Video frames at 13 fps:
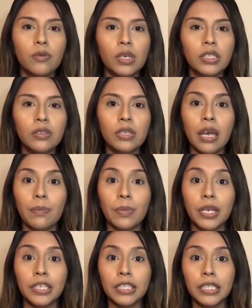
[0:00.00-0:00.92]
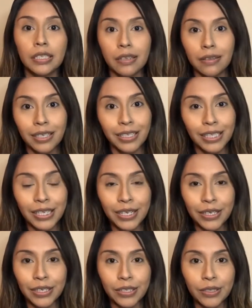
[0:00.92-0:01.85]
to get married this
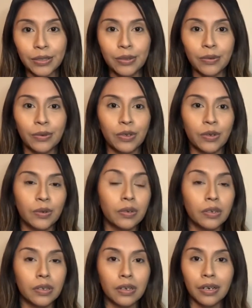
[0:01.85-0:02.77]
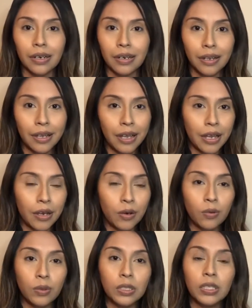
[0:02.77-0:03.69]
year or
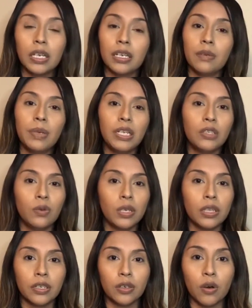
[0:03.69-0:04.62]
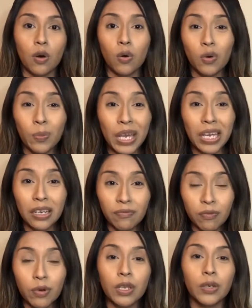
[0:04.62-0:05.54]
who is gonna be doing their own makeup
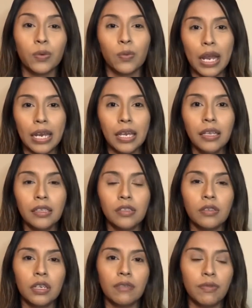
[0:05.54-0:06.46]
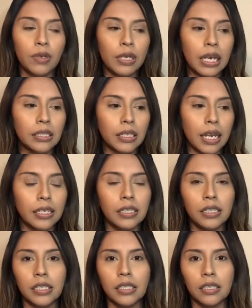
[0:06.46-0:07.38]
for their wedding, to give you guys
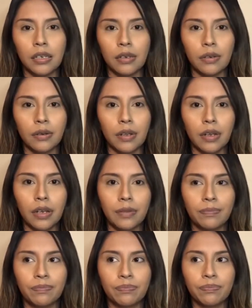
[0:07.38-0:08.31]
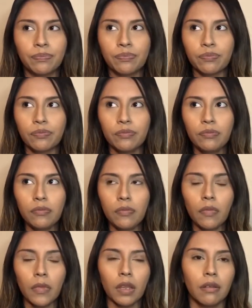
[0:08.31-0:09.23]
ideas on
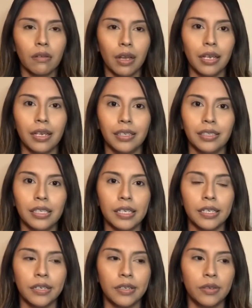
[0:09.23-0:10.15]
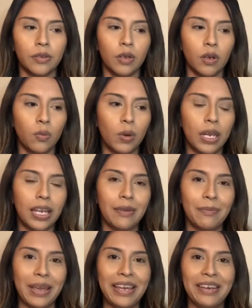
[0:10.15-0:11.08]
I guess a wedding
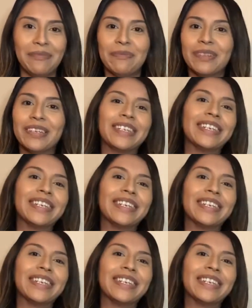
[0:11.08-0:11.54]
makeup look.